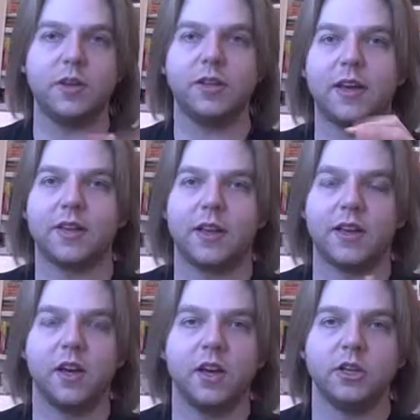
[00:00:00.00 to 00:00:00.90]

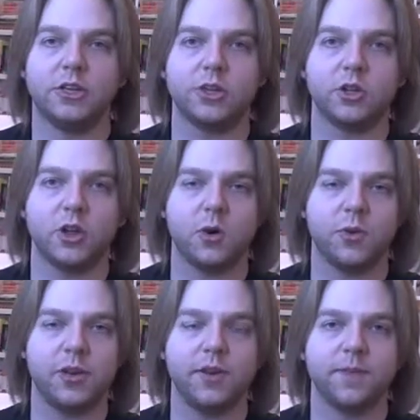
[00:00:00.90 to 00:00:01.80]
like sugar
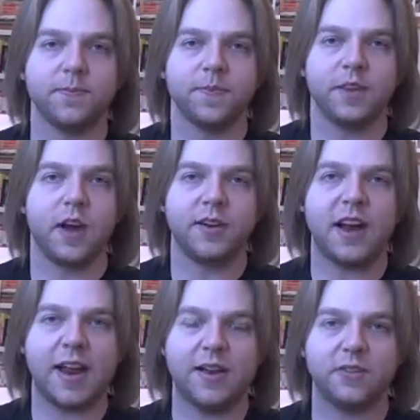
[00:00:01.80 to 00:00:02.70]
coated,
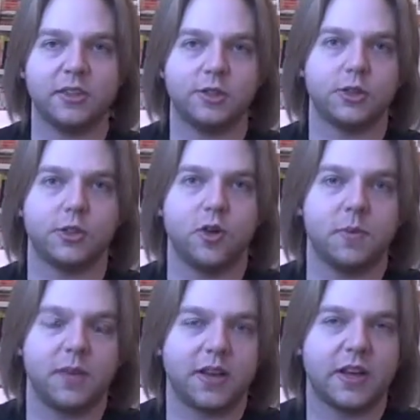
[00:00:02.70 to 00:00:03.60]
not heavily sugar
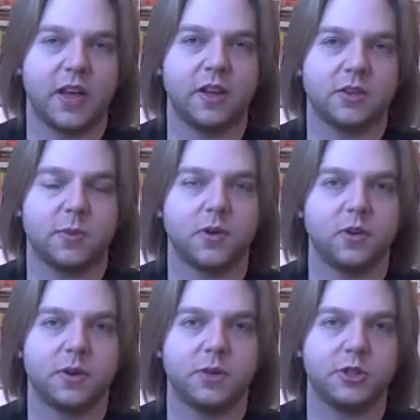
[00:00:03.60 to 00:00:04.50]
coated, but like a sprinkle a
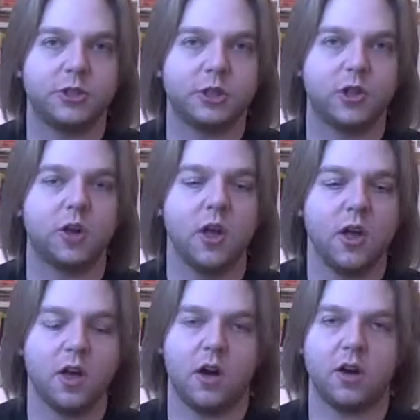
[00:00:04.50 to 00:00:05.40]
little bit of sugar
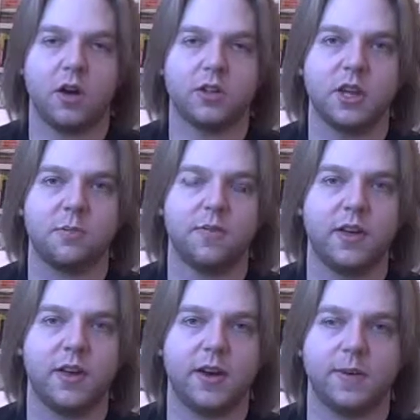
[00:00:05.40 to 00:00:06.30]
on top of
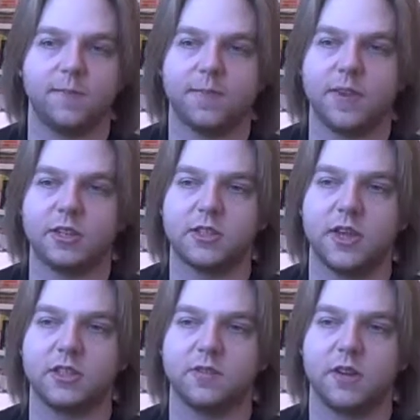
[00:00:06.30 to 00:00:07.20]
a
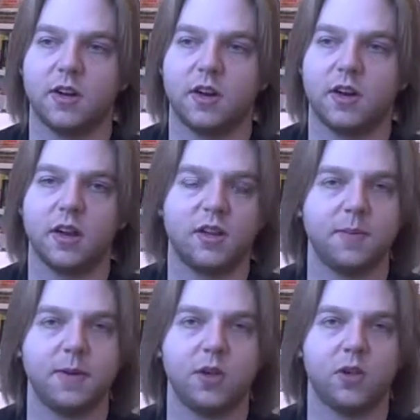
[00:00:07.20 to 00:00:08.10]
slice of a
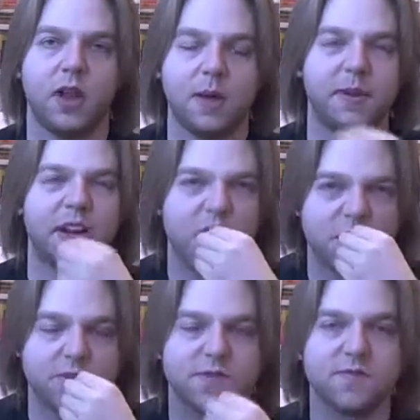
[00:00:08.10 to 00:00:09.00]
lemon or lime, and
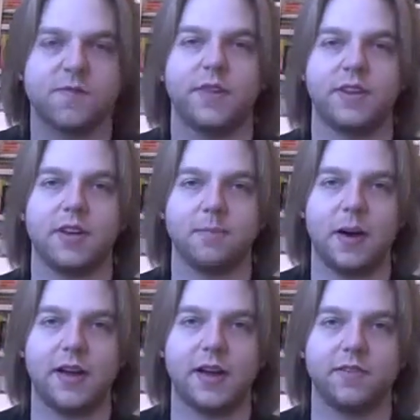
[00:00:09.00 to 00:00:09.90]
take a
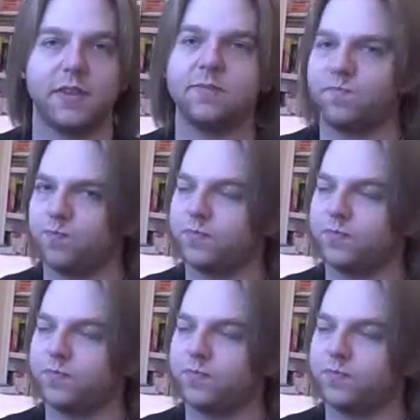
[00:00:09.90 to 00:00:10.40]
bite out of it.